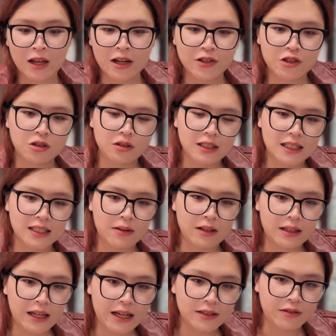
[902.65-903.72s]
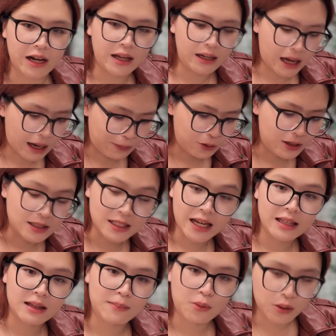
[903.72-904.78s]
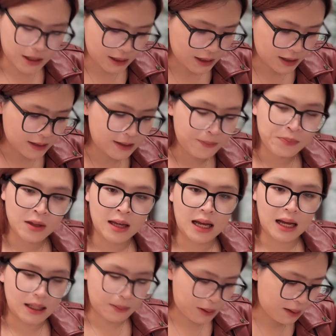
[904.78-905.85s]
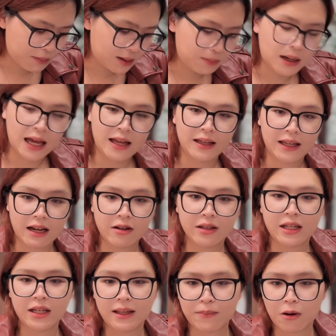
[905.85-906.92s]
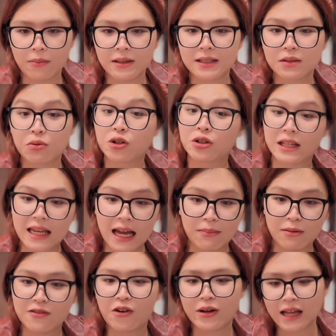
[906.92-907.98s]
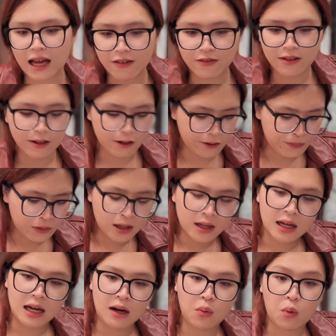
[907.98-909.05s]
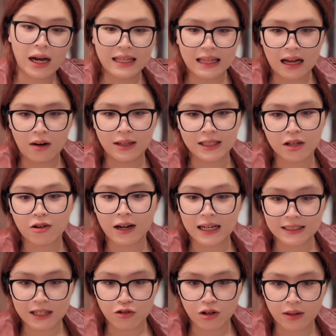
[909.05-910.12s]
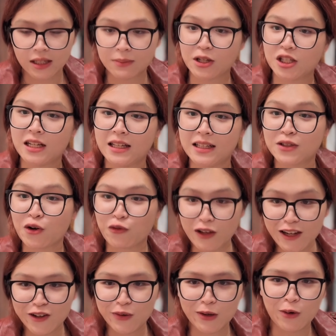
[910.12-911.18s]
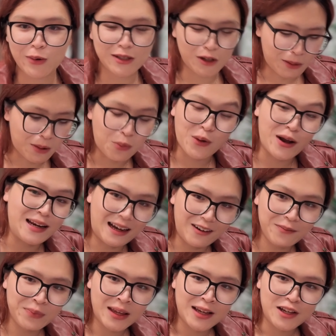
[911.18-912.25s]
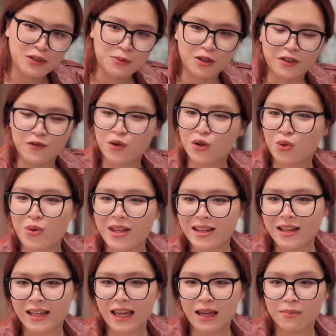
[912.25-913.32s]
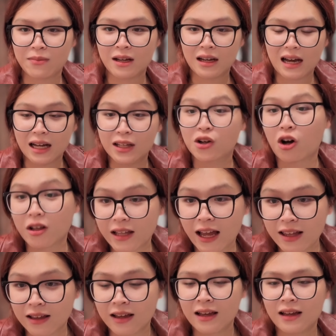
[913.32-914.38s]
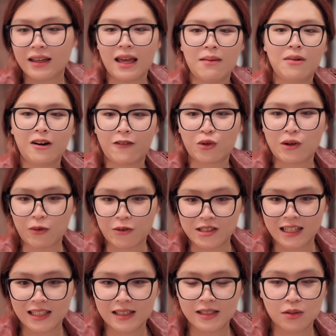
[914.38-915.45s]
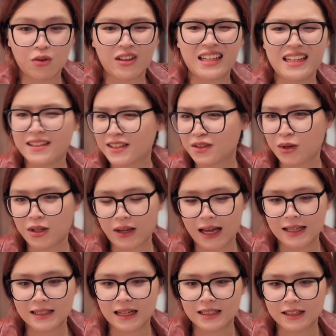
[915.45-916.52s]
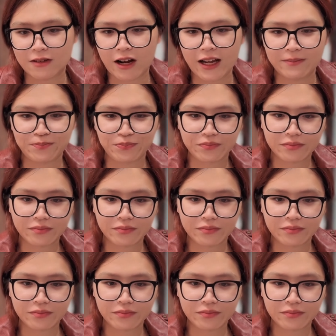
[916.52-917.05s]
So these are some of the things, right, that I put inside: the bonuses, the payment plan, the guarantee, the promises, what you're going to get before and after, why now, etc., etc. Especially in this whole video, we always talk about why now. It's because if you want to win in the game, the content game of 2026, this is one of the easiest way to get started, right?